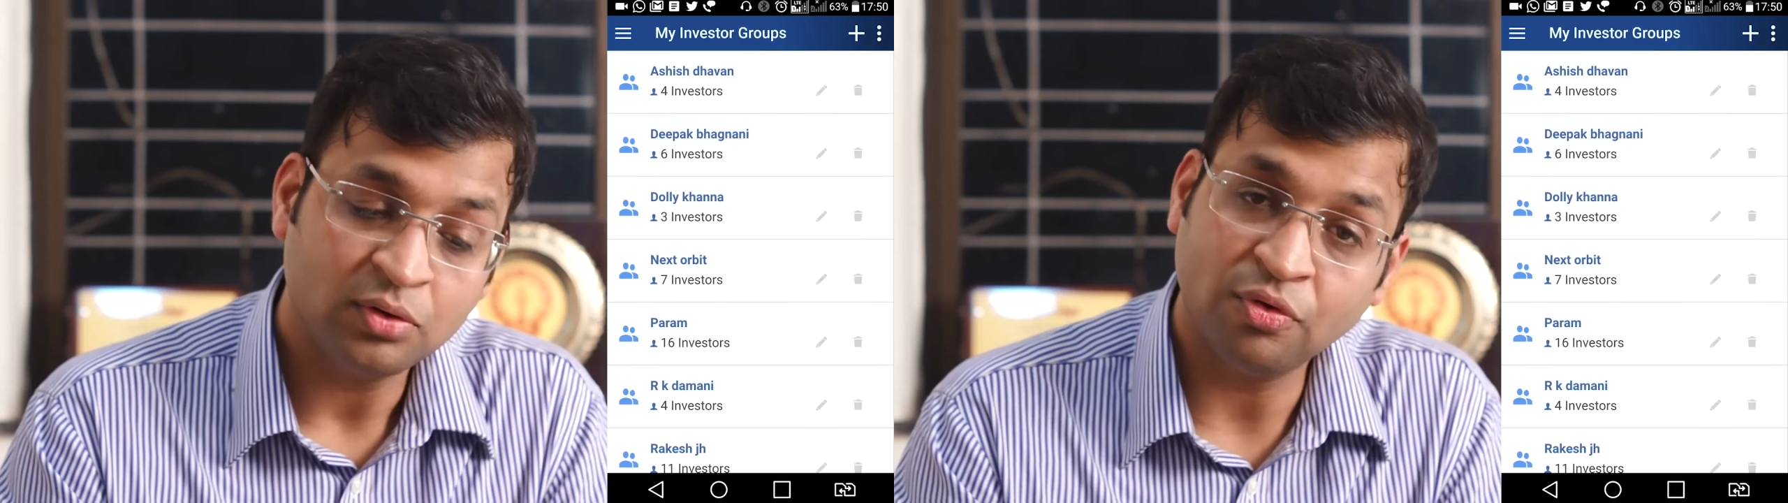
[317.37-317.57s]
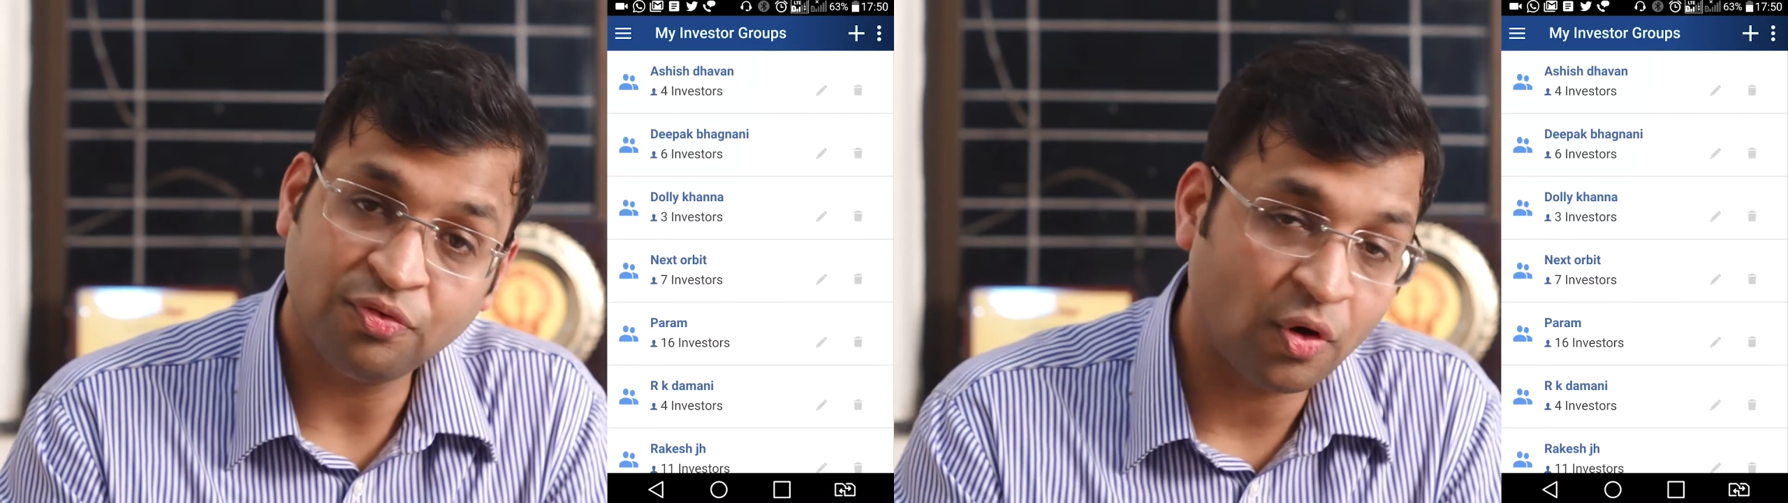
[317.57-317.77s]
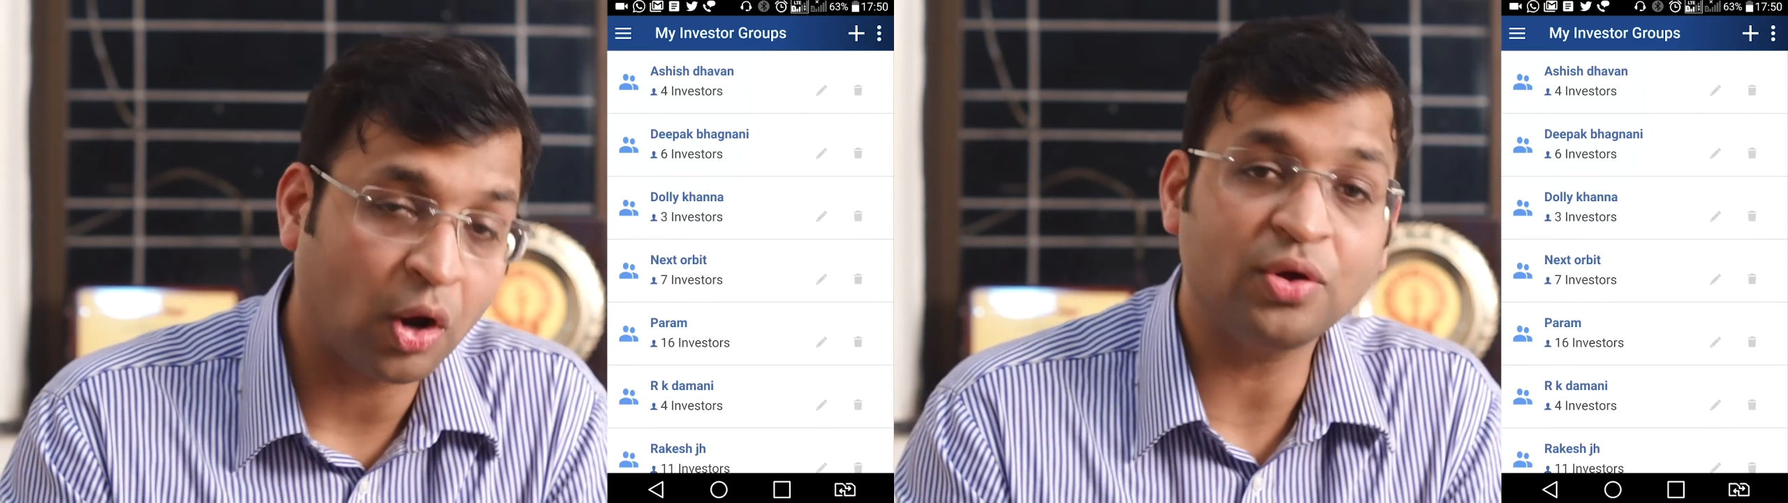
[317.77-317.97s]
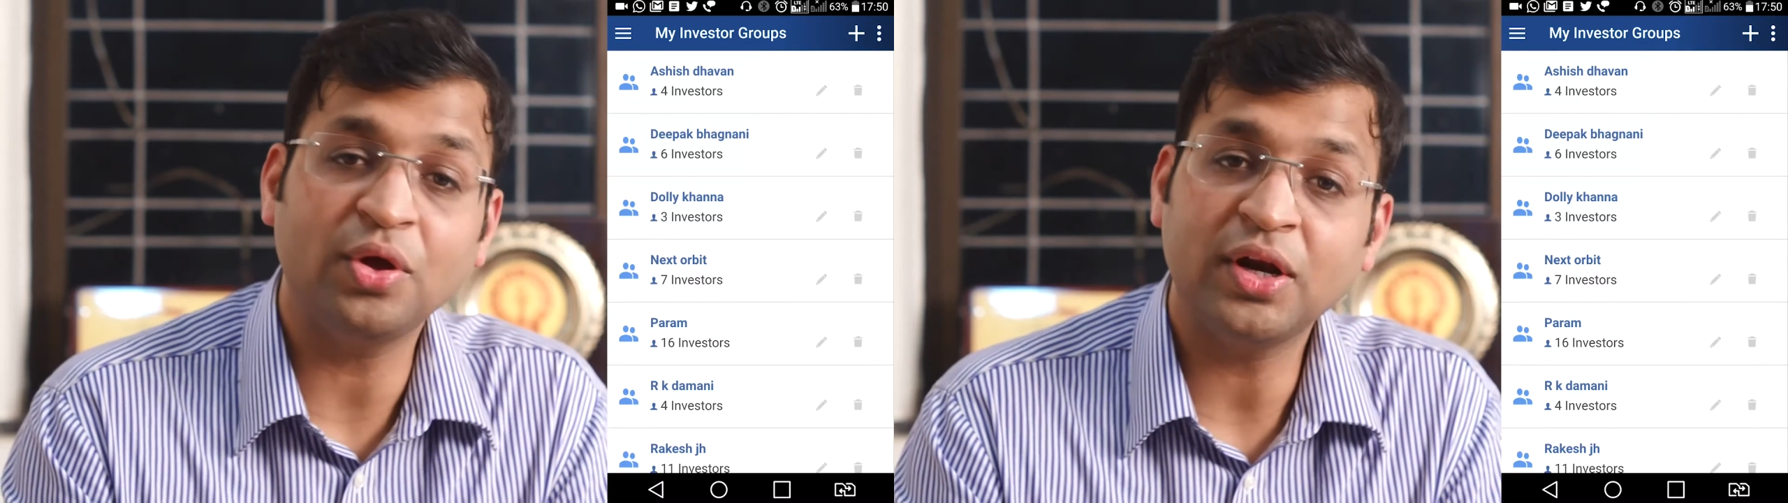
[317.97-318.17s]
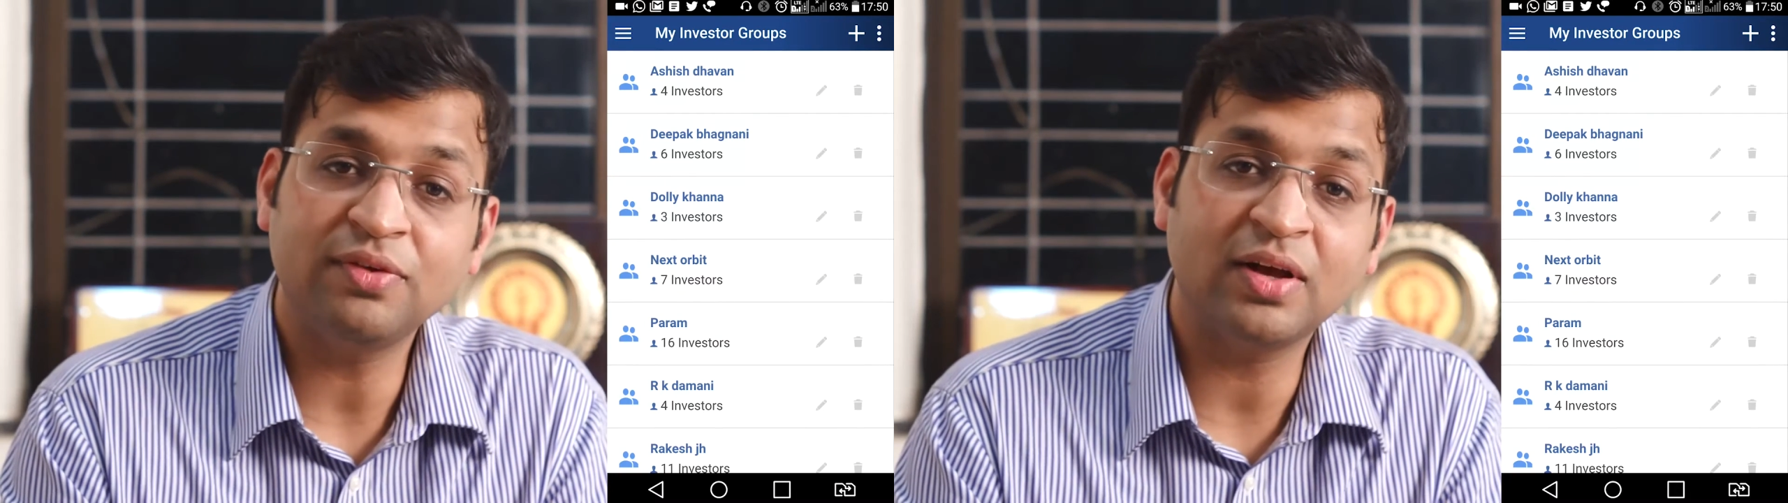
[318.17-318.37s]
to follow
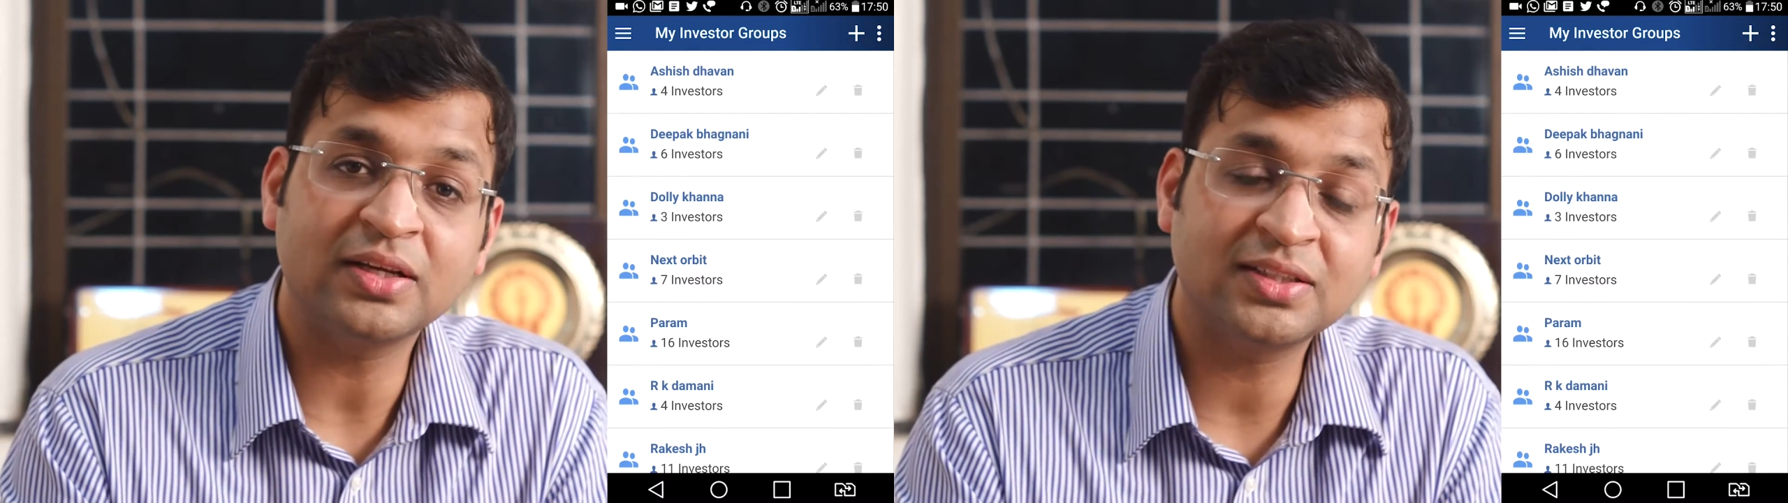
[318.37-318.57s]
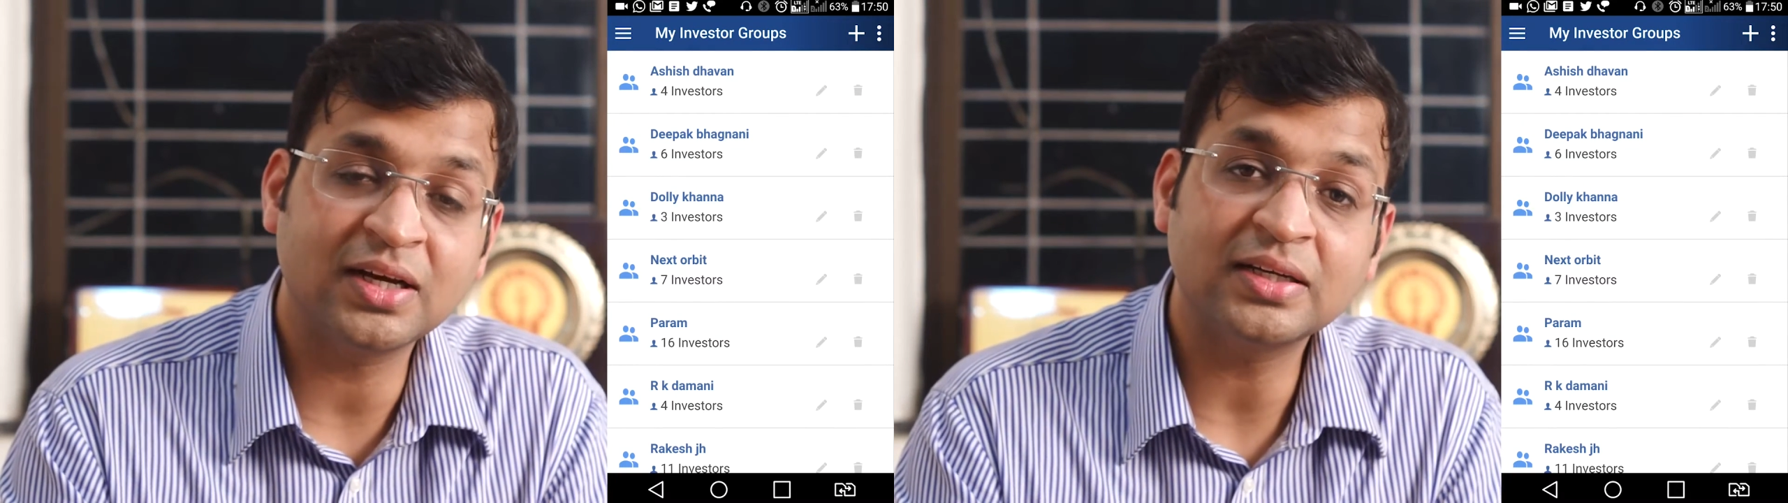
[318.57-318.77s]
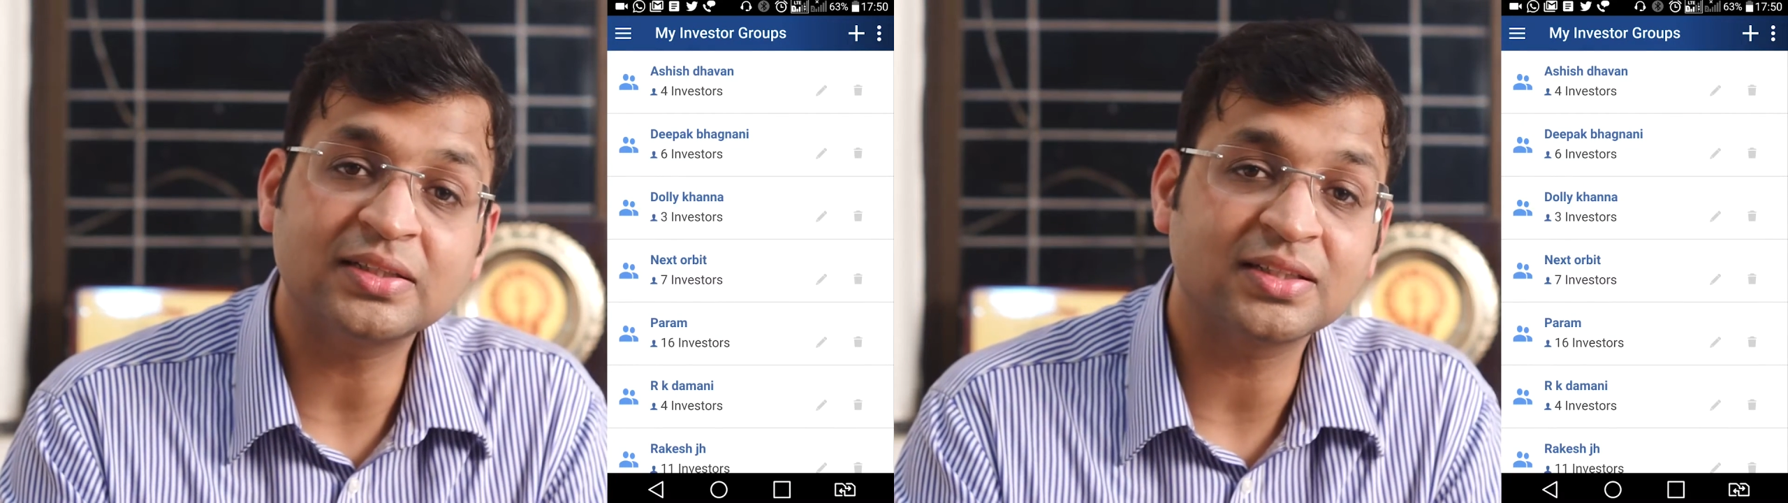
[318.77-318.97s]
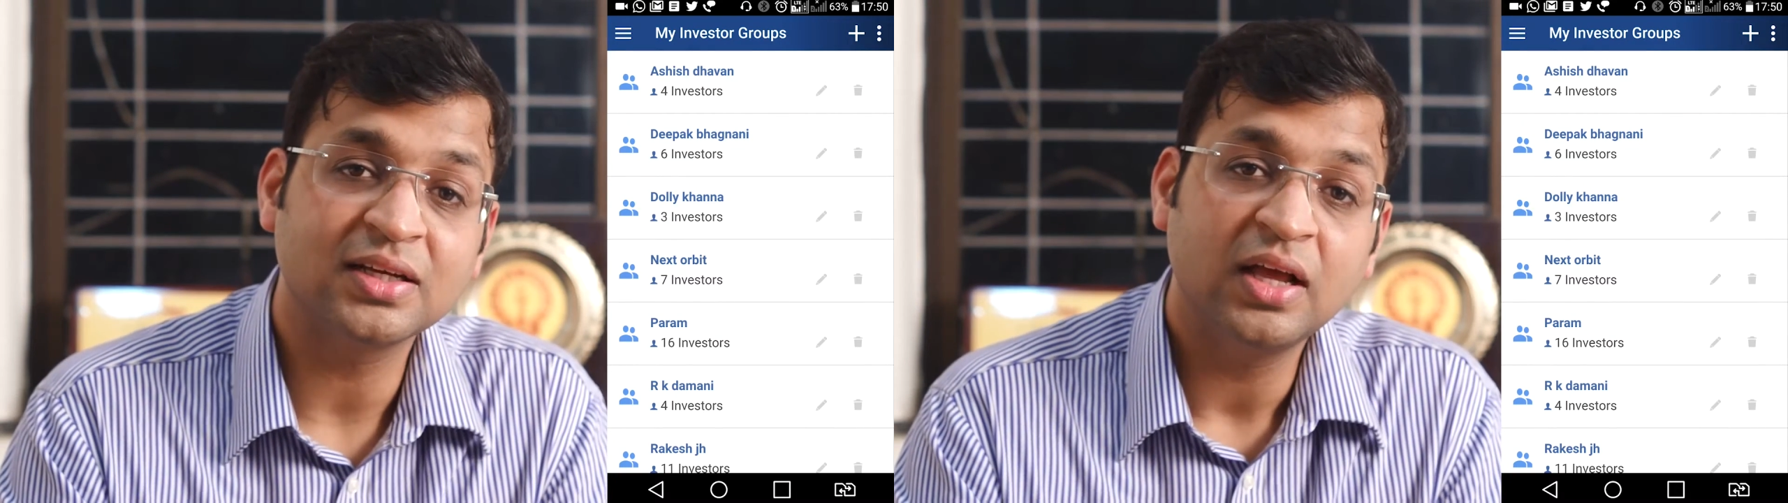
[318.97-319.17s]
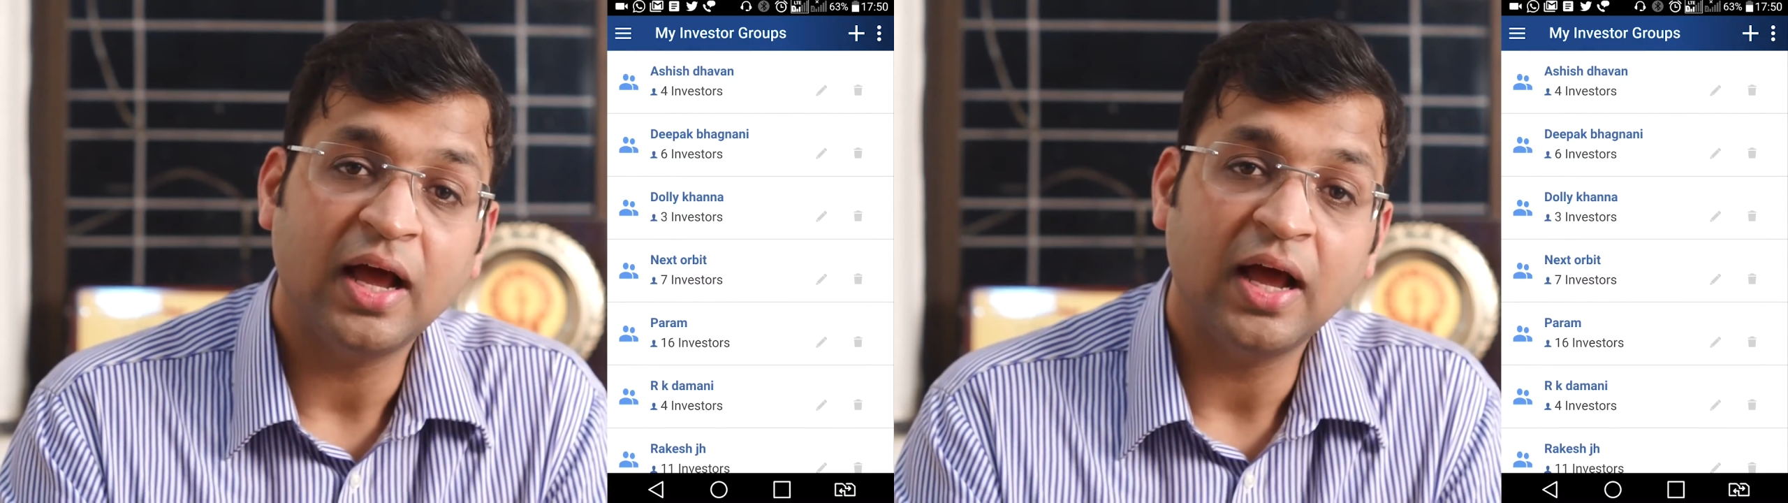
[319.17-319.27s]
your investors,